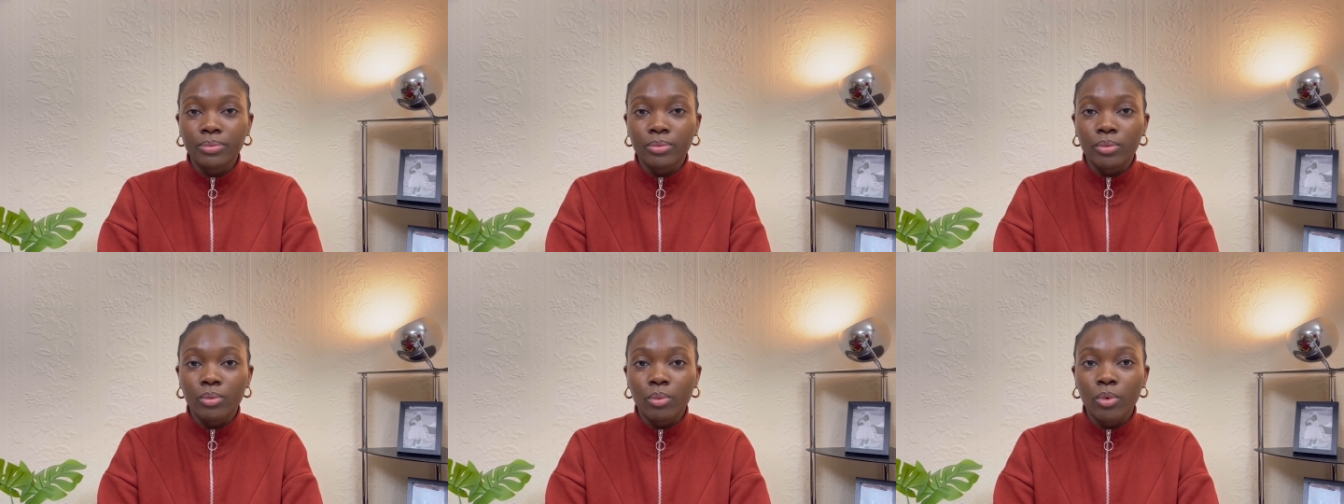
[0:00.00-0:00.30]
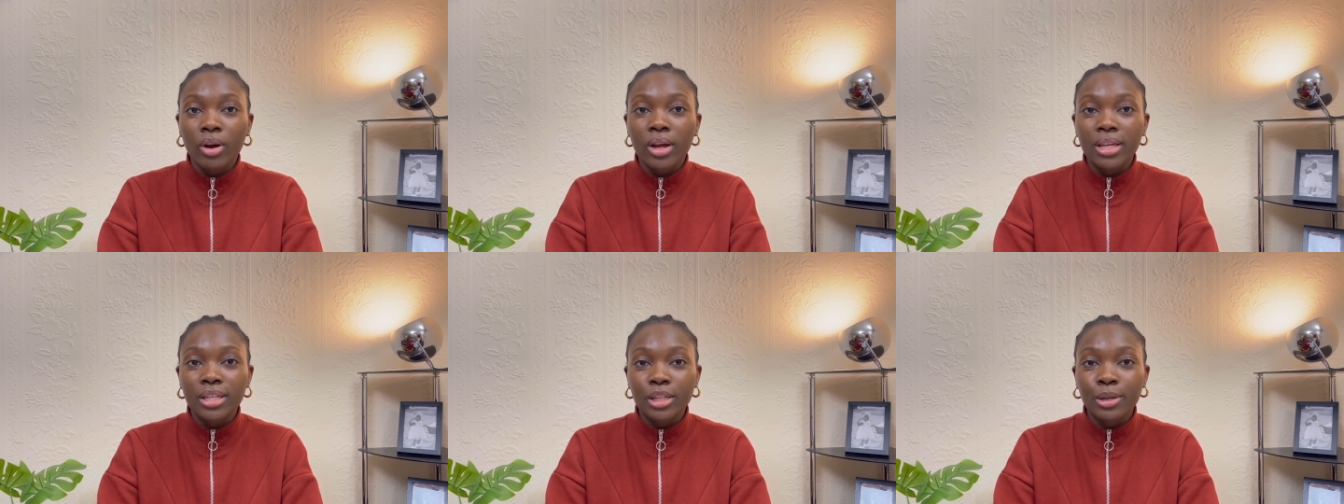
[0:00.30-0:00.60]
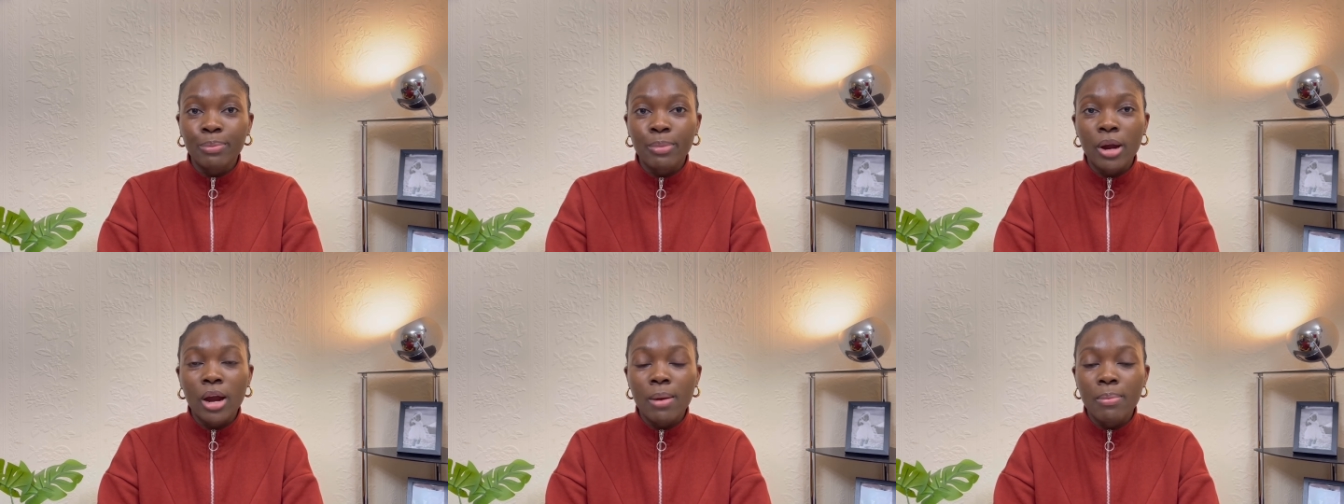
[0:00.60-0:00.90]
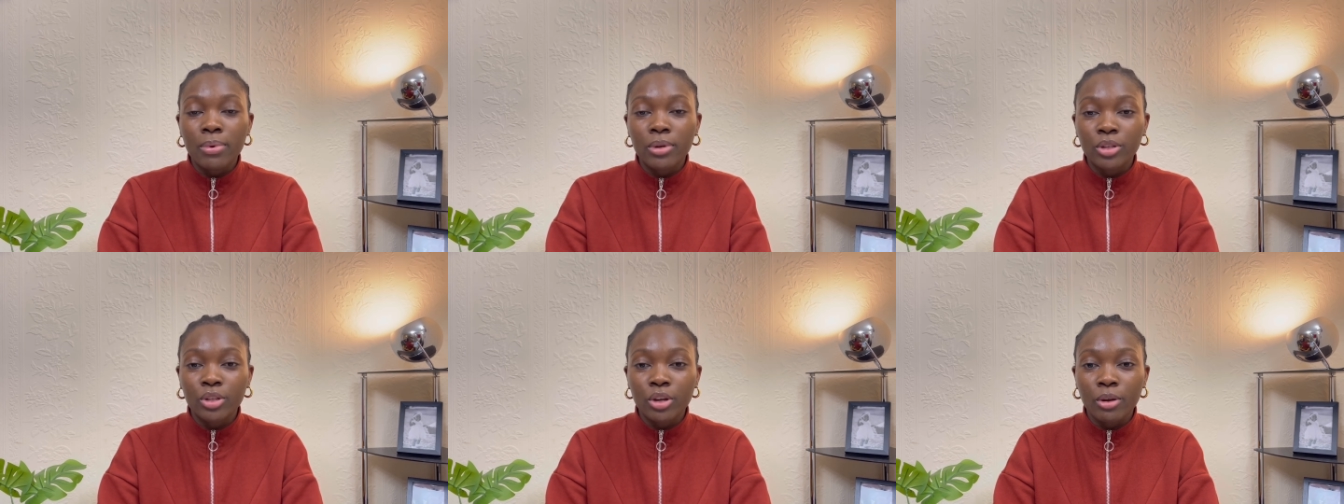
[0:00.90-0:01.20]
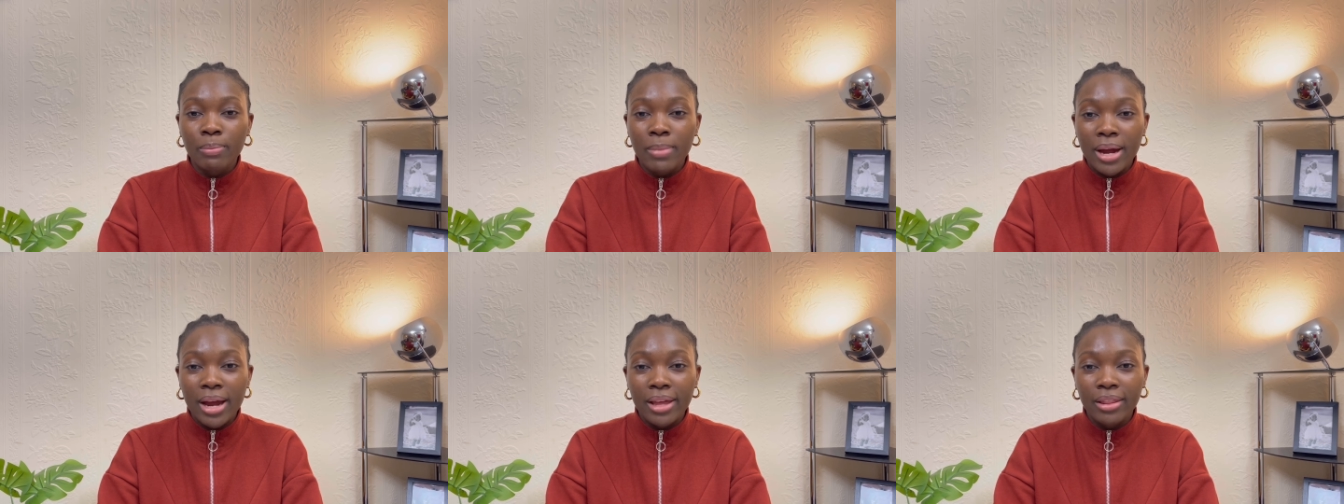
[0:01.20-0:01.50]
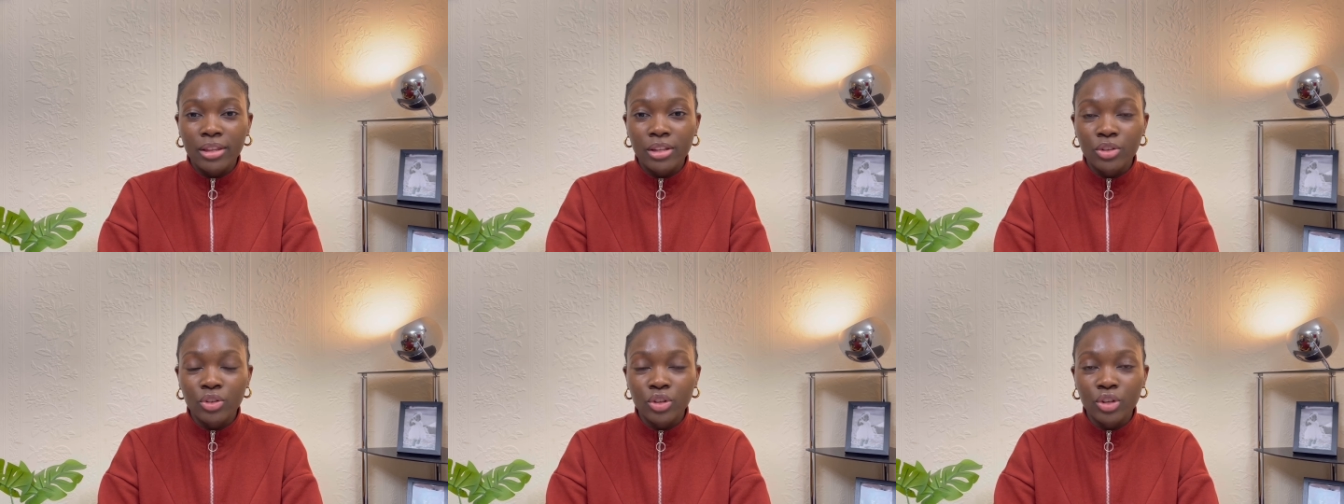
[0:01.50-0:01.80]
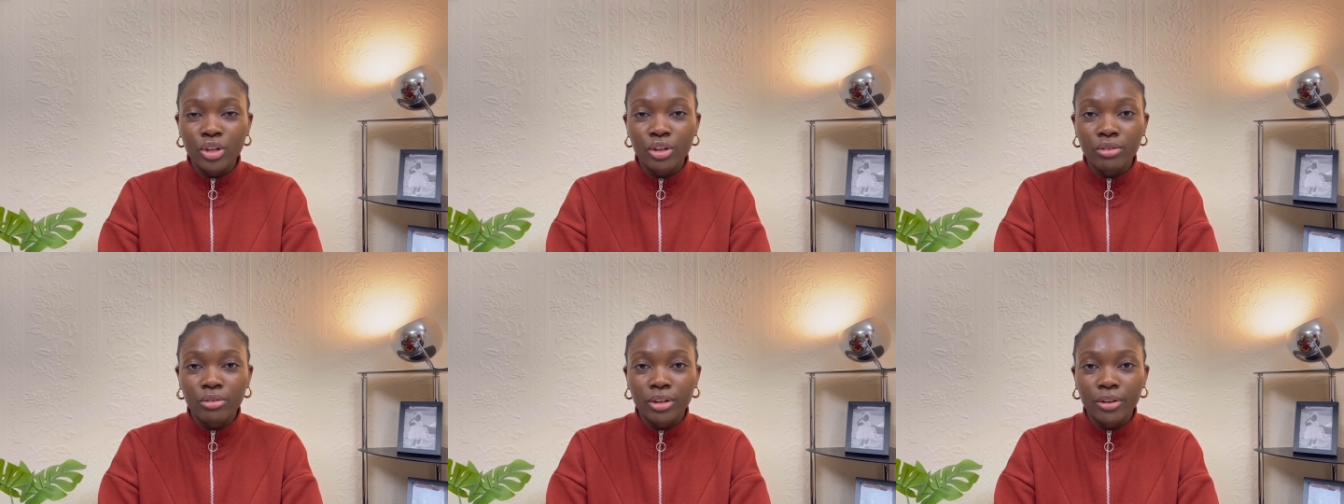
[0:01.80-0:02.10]
what is the purpose you're buying this
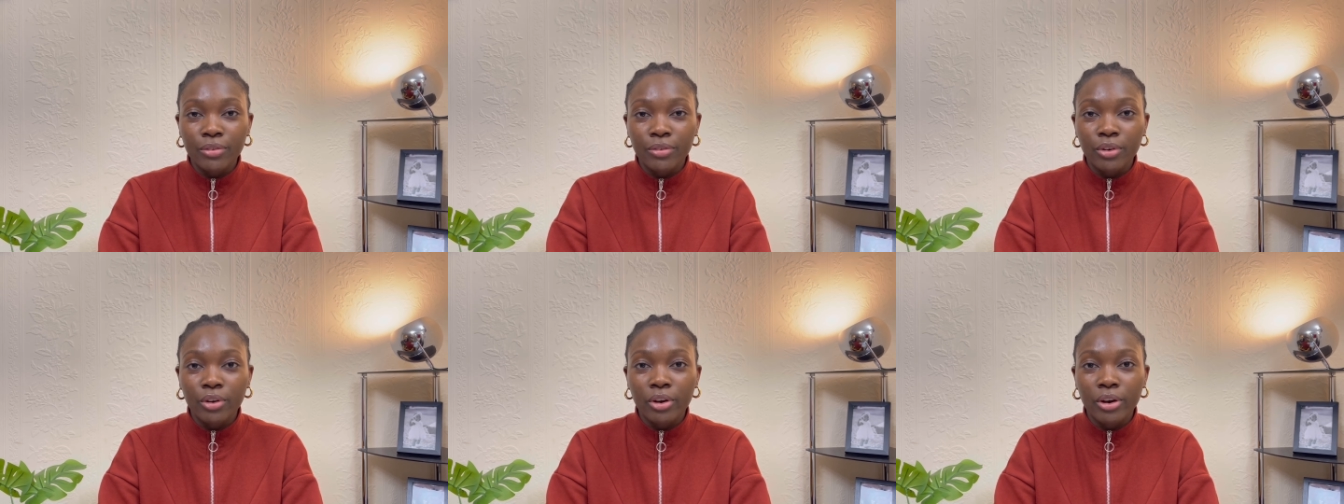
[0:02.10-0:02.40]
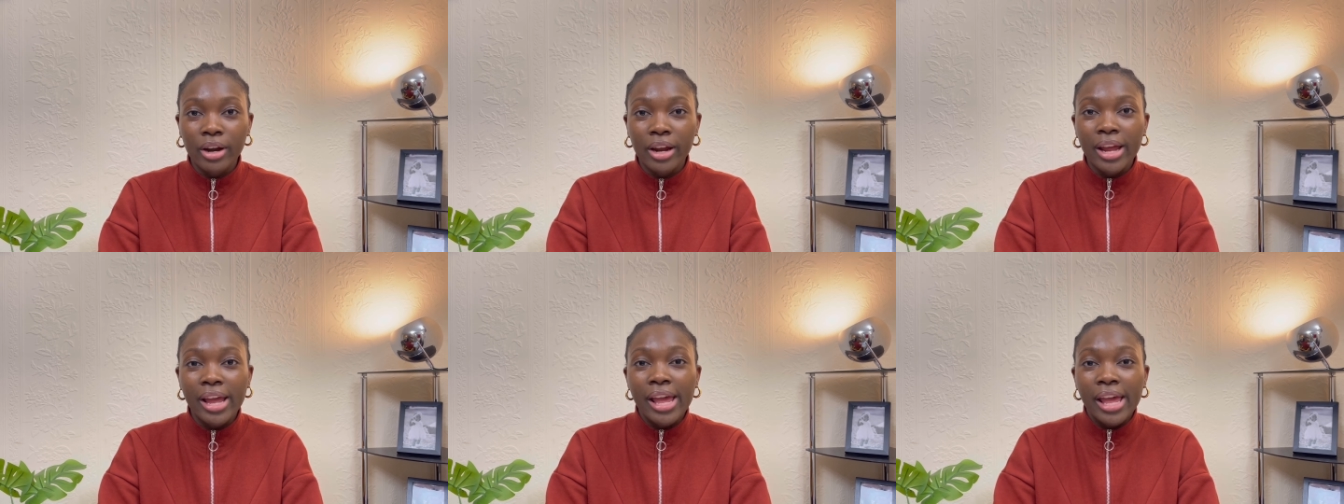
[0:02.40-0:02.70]
jewellery for.